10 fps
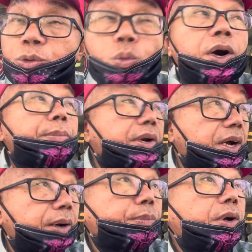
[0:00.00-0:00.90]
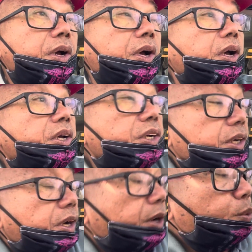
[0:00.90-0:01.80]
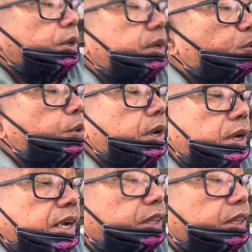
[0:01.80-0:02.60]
warm it up. Uh, um, we eat